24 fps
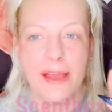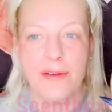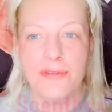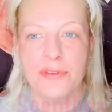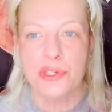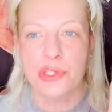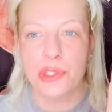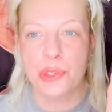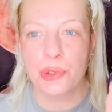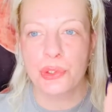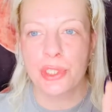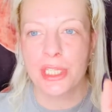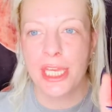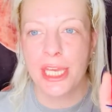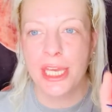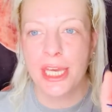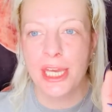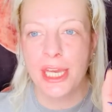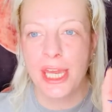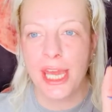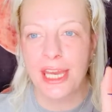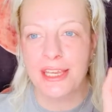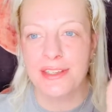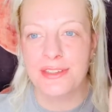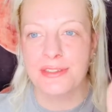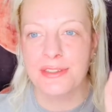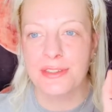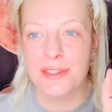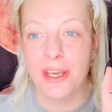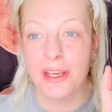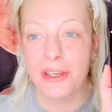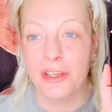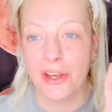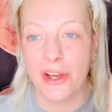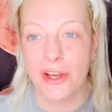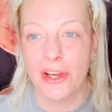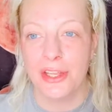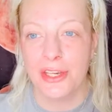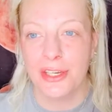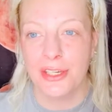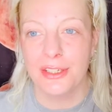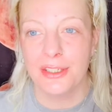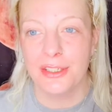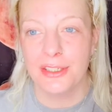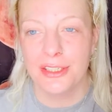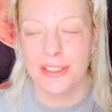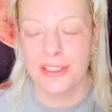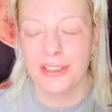Juliette Has a
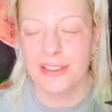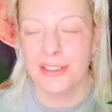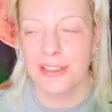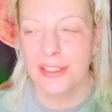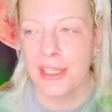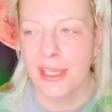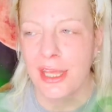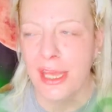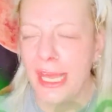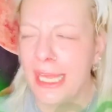Gun,